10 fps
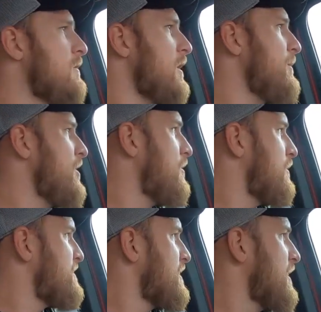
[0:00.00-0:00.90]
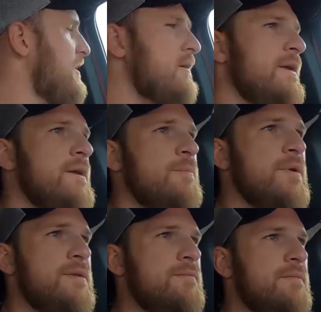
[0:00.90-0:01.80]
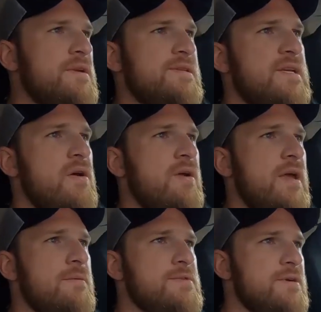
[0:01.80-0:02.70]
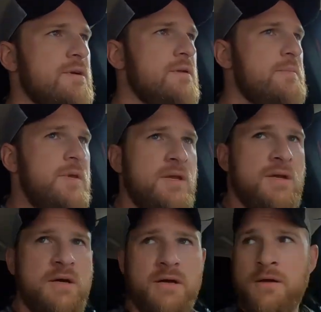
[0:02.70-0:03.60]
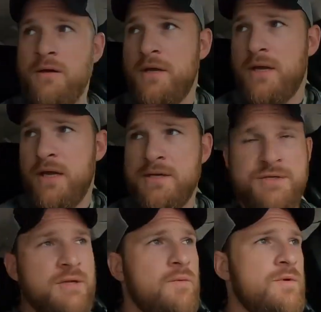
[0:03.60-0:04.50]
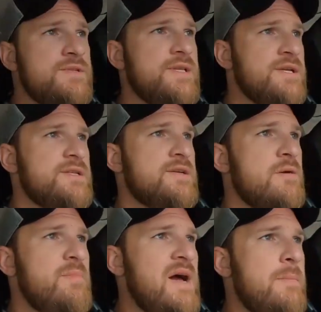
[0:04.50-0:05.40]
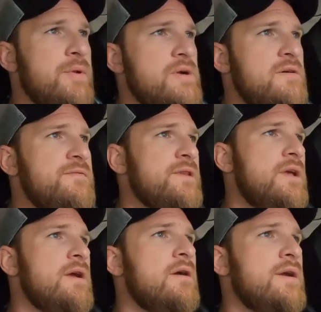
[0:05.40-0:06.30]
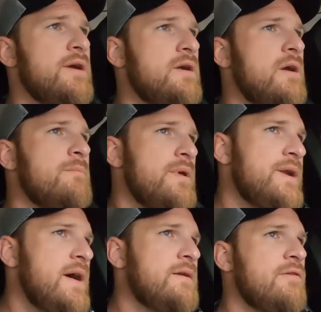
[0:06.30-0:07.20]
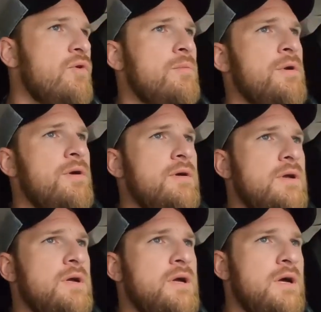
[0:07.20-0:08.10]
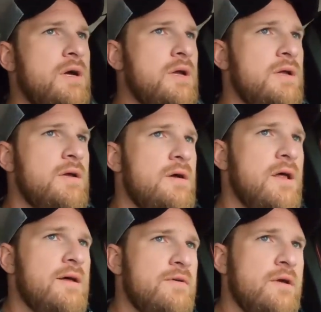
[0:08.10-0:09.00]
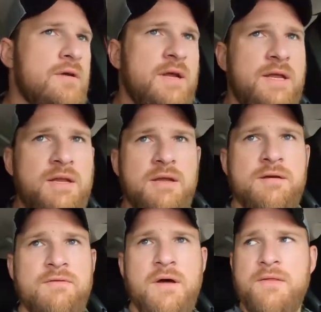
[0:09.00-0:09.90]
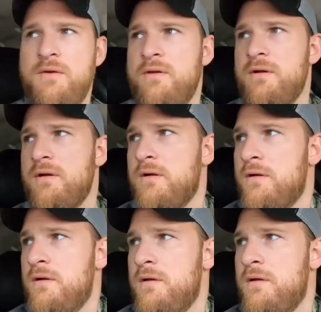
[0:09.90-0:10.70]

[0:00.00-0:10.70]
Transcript: Let me know what's in the area, but the cell cams are going to be a good indication that once things start popping off in the area come mid-October, I'll have a good idea of how the deer